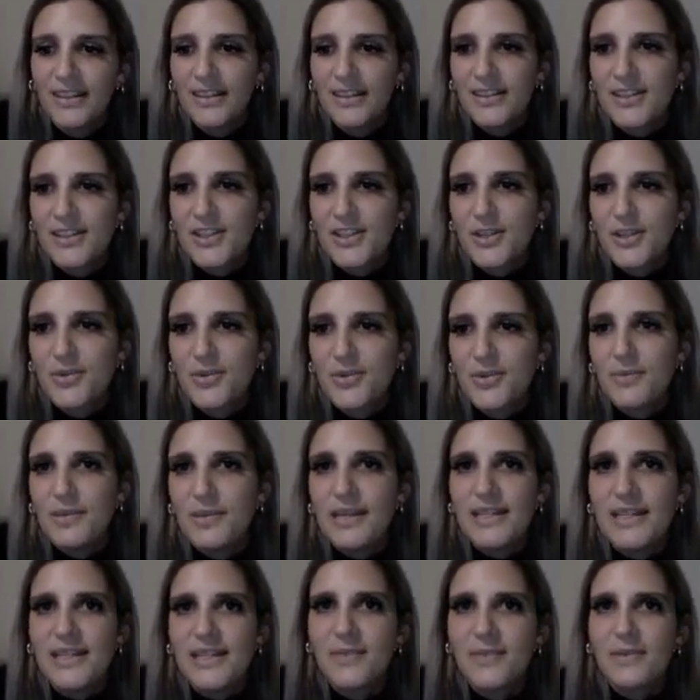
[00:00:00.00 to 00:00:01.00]
So we
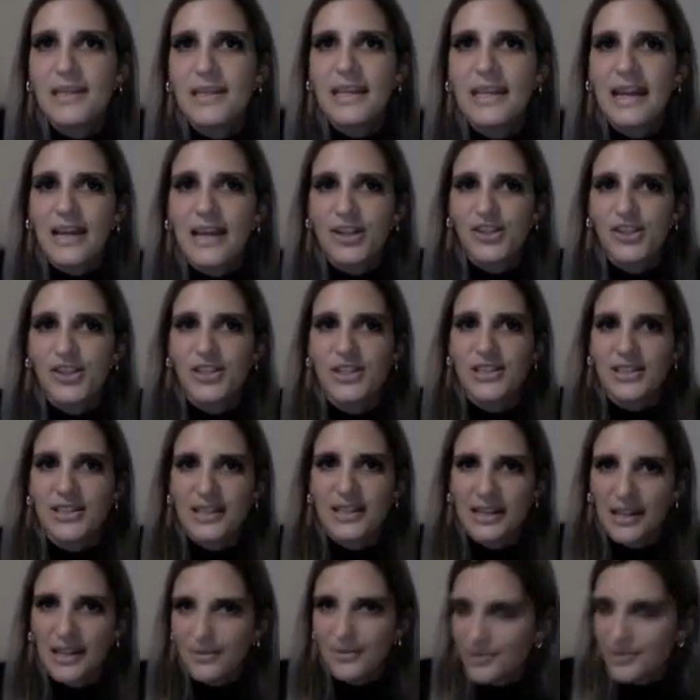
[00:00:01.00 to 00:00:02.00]
meet him and he actually is in
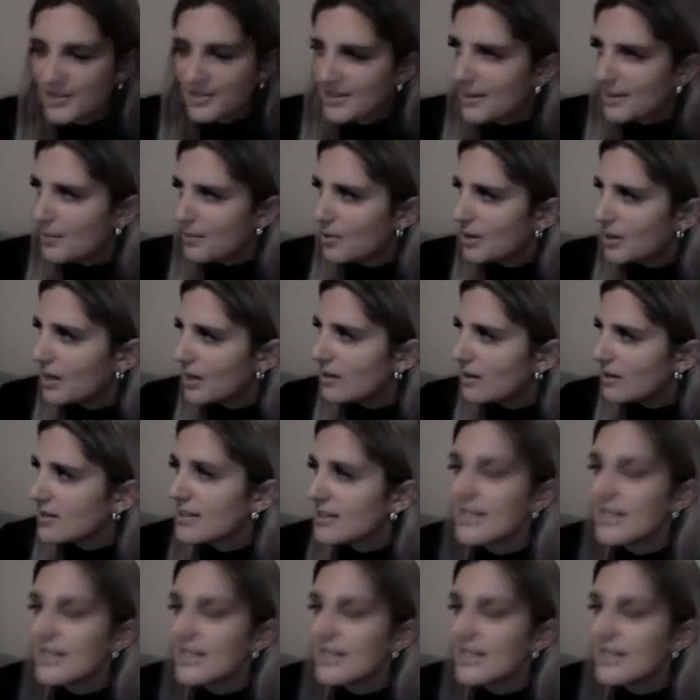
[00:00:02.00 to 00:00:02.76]
love with someone else.